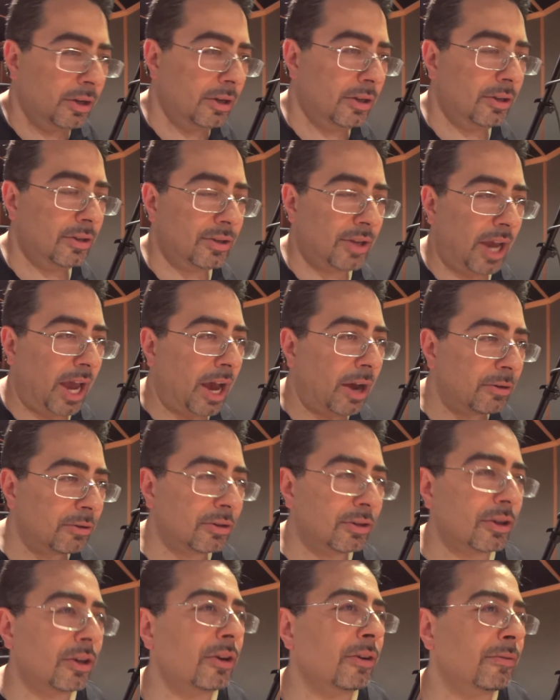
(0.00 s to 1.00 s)

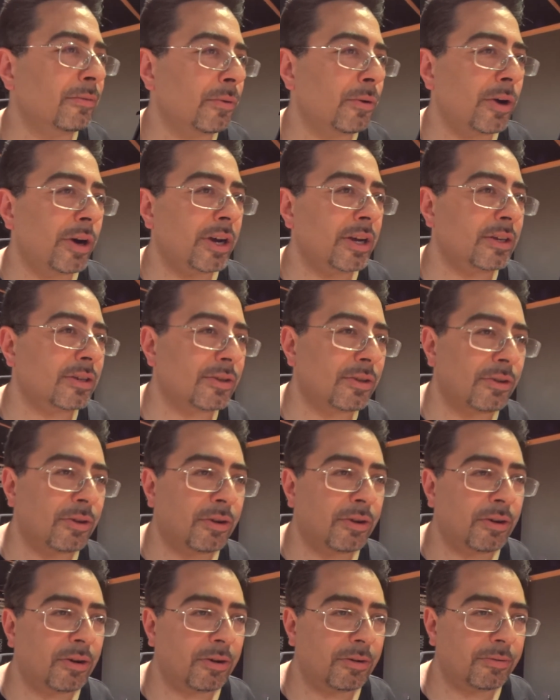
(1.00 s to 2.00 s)
sounds to your voice,
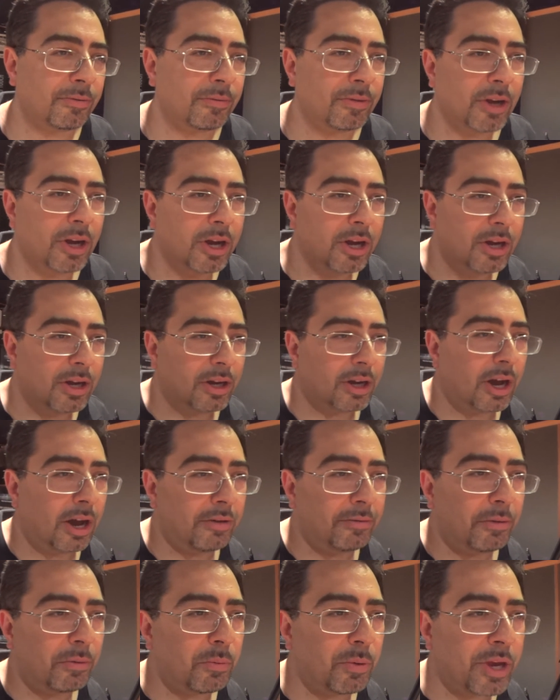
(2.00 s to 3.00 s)
or kind
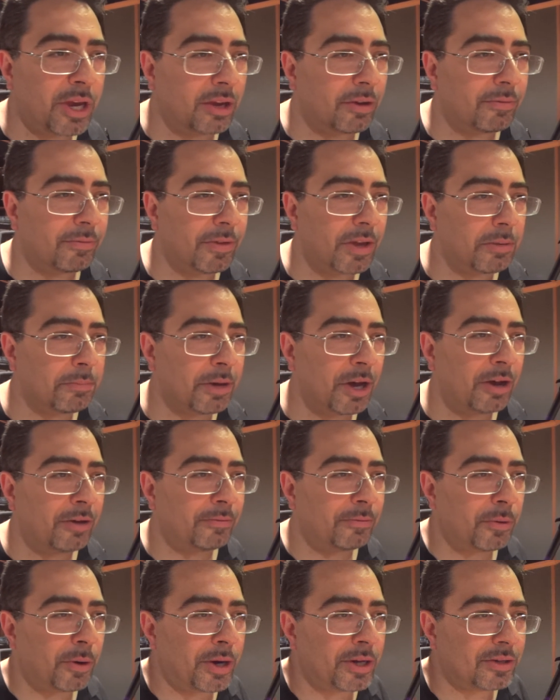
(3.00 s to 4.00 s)
of a weak female
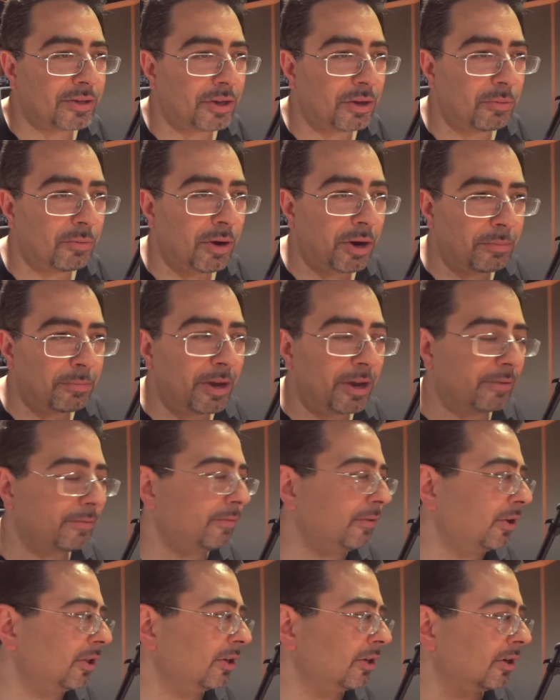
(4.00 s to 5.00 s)
voice that you want to make
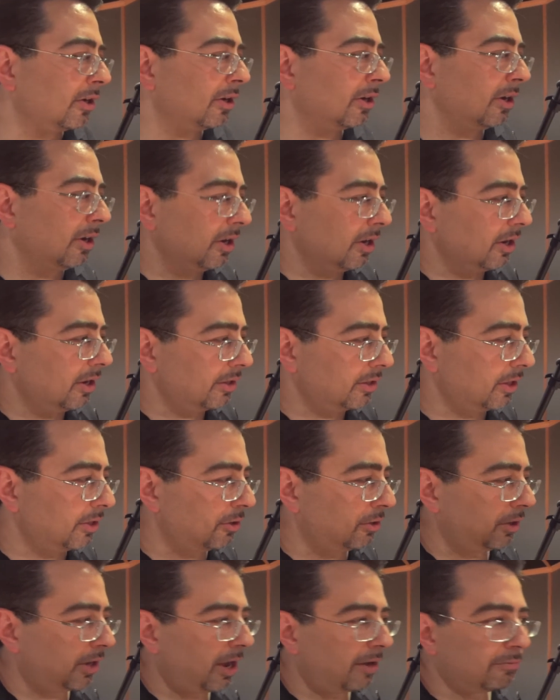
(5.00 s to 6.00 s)
fuller, then
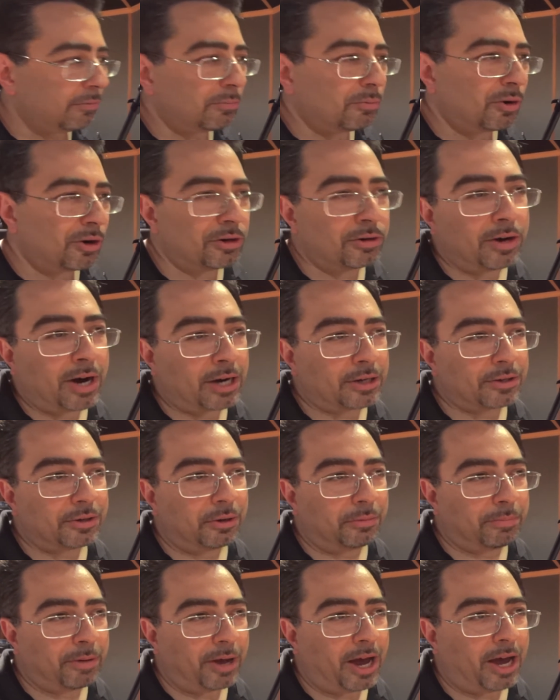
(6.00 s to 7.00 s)
you could have a more
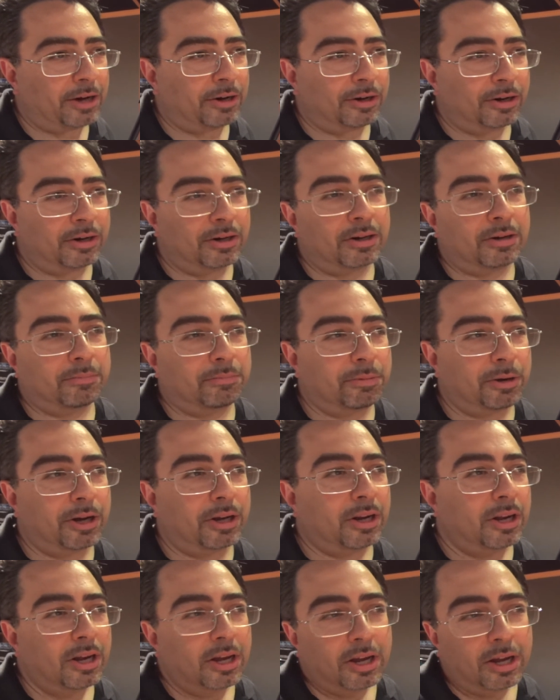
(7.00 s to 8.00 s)
directional pattern.
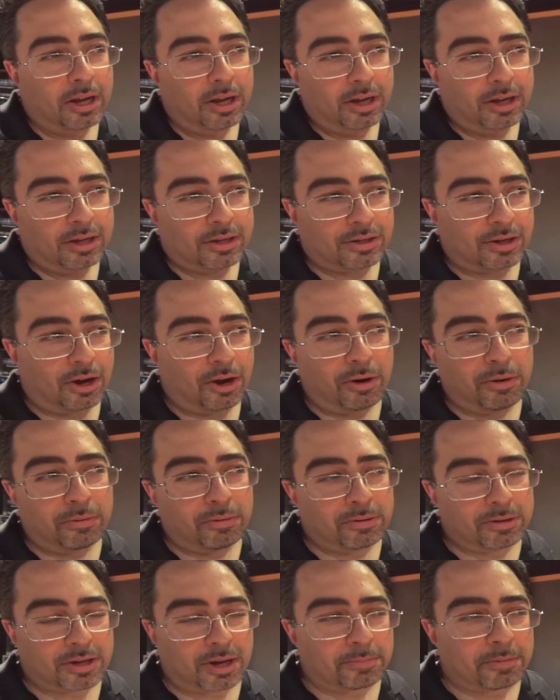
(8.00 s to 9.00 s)
But so
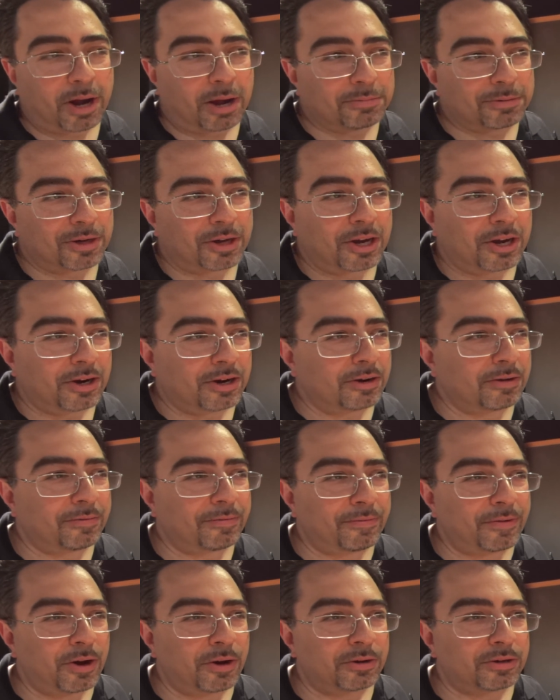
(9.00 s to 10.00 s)
sometimes you hear
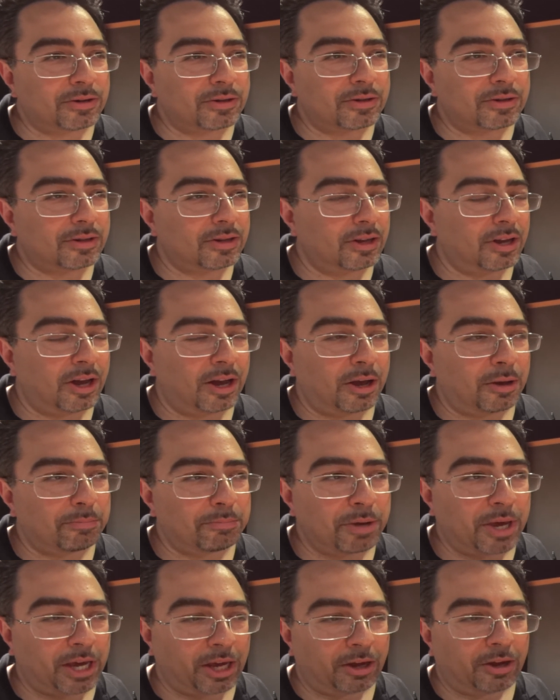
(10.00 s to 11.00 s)
folks
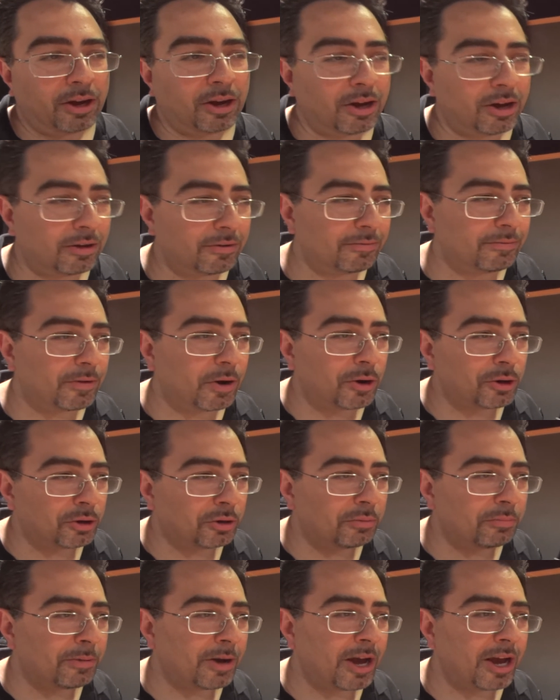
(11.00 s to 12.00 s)
pick a
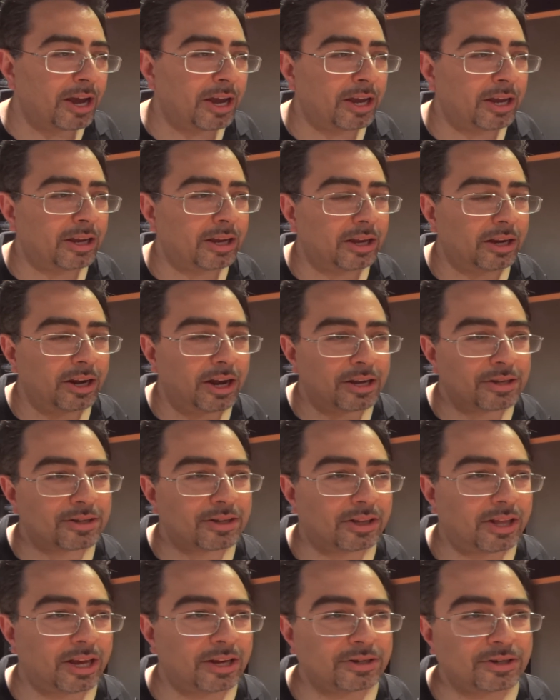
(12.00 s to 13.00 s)
vocal mic in
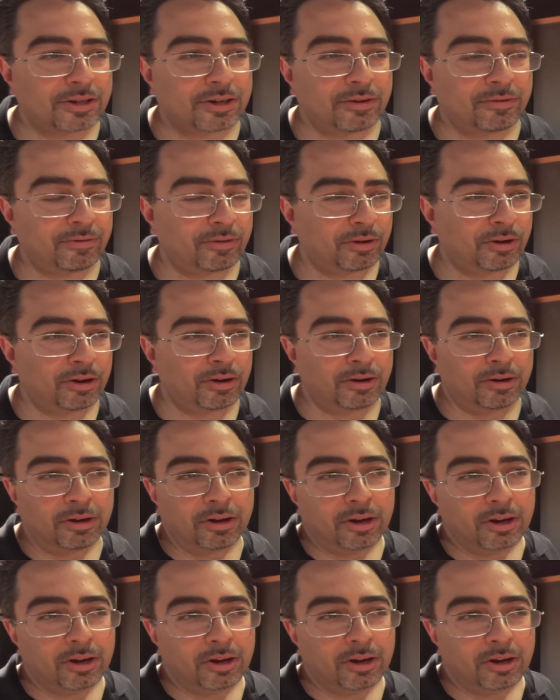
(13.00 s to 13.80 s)
isolation of the